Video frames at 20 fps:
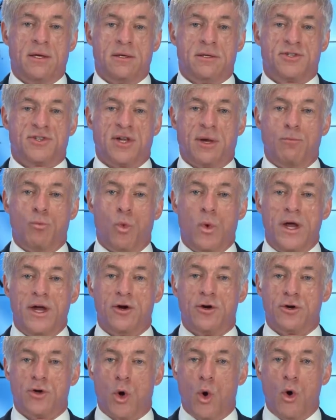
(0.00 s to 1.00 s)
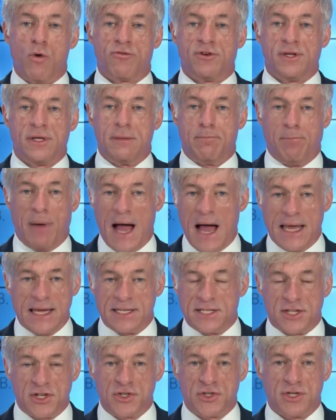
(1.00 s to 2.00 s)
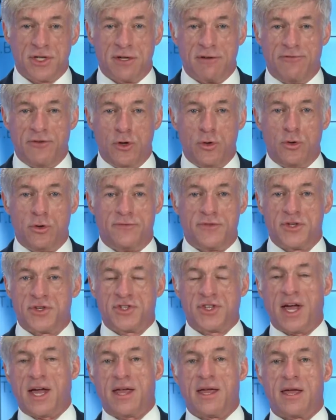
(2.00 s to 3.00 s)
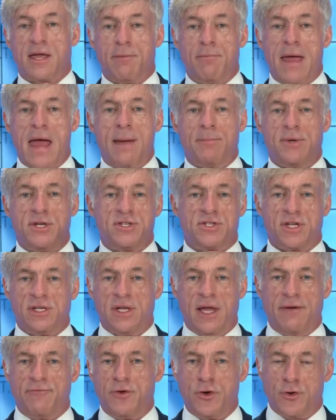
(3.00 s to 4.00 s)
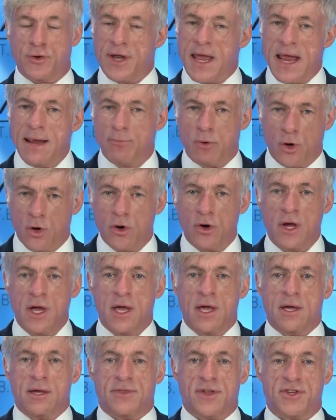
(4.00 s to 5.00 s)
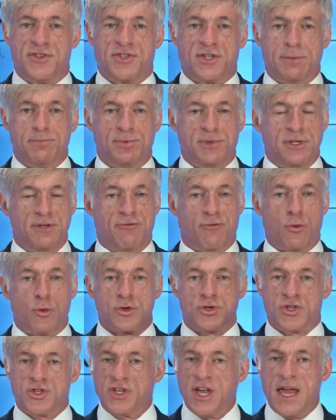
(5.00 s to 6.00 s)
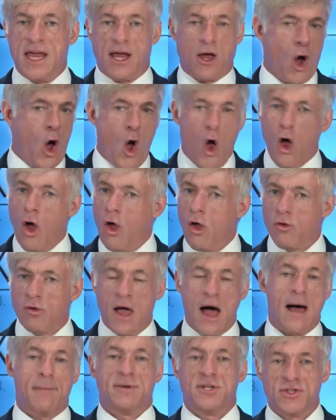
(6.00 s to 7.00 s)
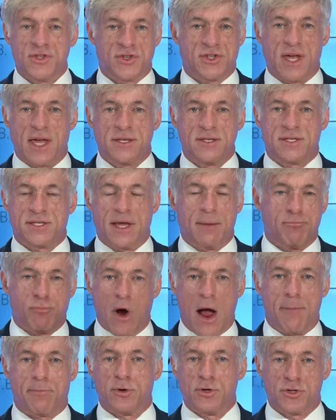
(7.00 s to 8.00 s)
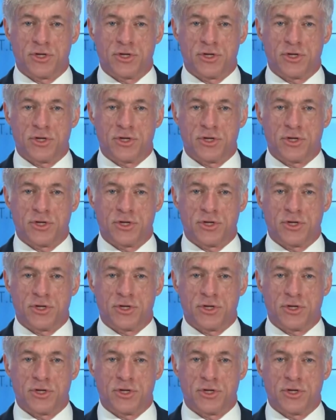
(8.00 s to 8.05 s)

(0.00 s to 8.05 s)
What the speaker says: Some weird, overly pietistic view of the second commandment to love your neighbor, they simply forsake all common sense and proper